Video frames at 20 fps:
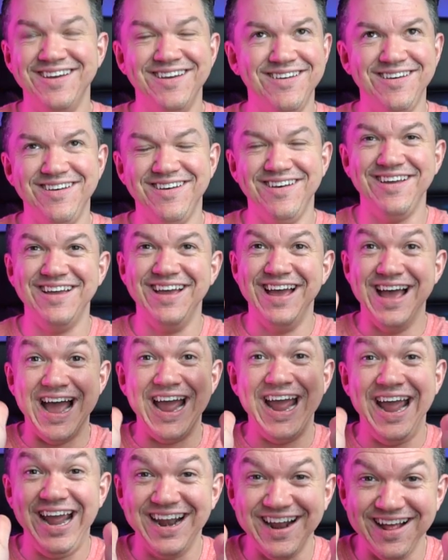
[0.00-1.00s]
uh,
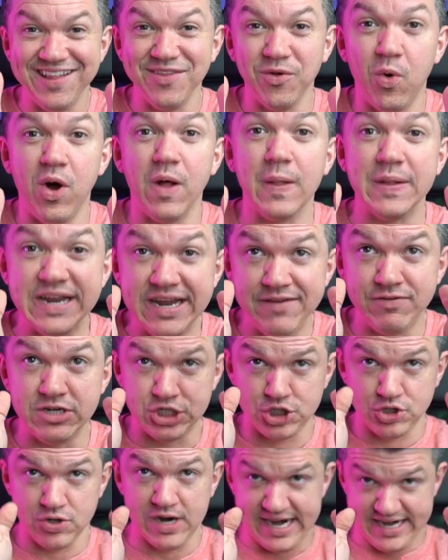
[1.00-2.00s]
I hang it on the wall, and even
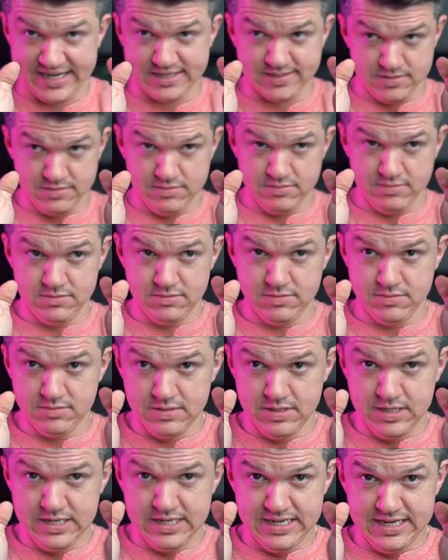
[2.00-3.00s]
straight,
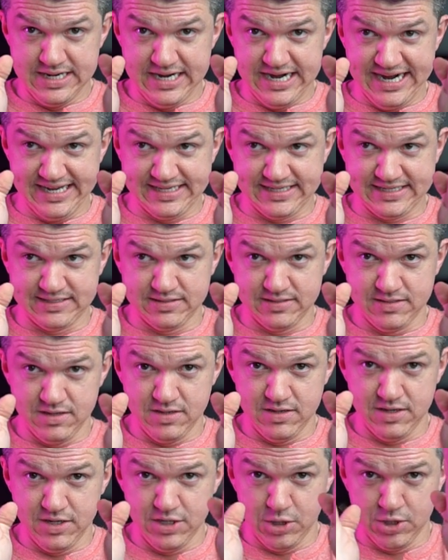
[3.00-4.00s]
it's
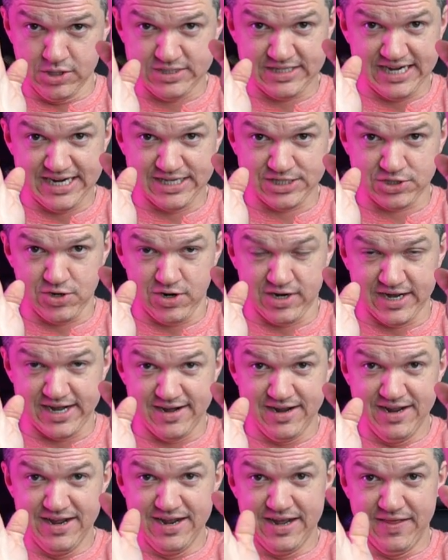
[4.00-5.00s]
looks like it's
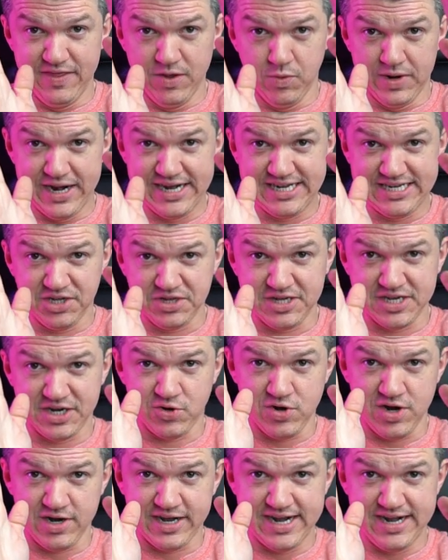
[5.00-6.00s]
crooked. And then when I tilt the
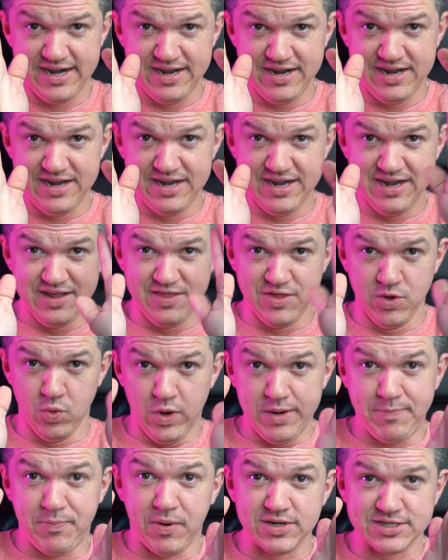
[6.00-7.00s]
crooked, the
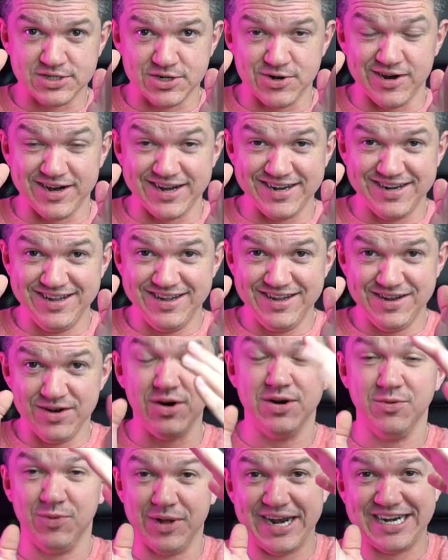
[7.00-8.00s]
wood part's crooked,
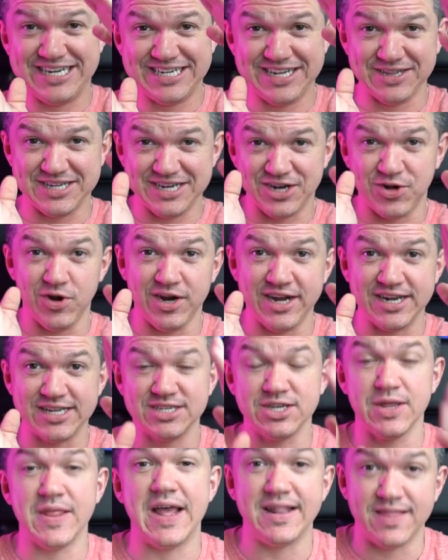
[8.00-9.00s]
or when I tilt it crooked
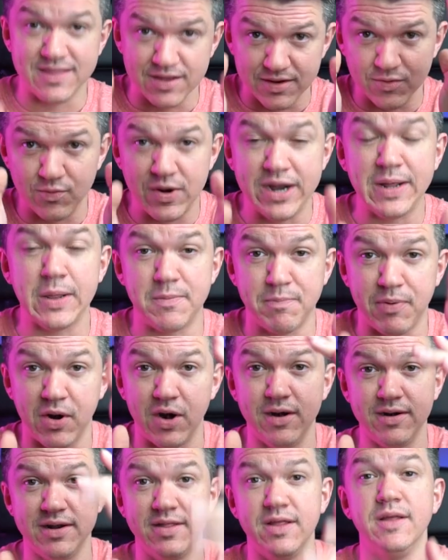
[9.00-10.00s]
so that the regular
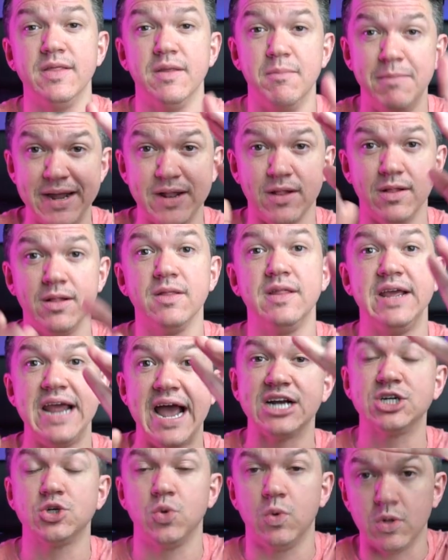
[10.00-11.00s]
part, the, the metal, the
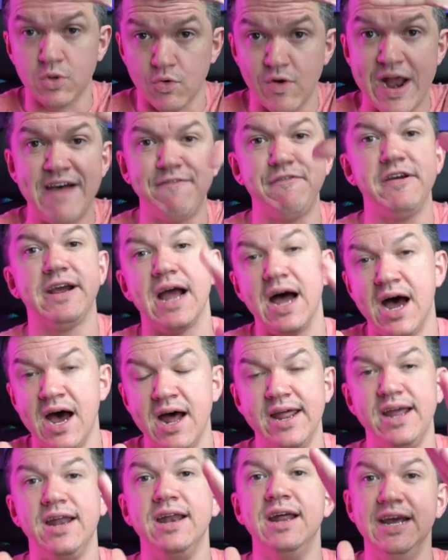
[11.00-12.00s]
actual graphic
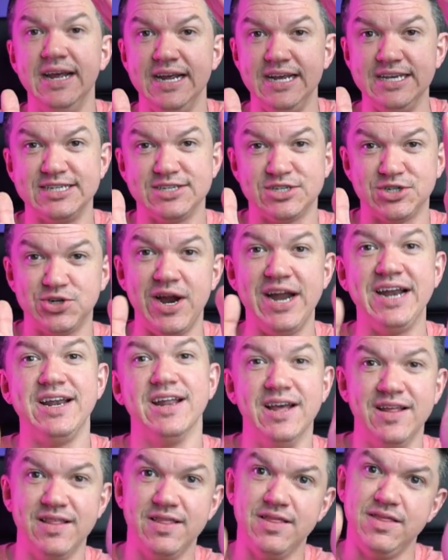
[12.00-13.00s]
on it is straight.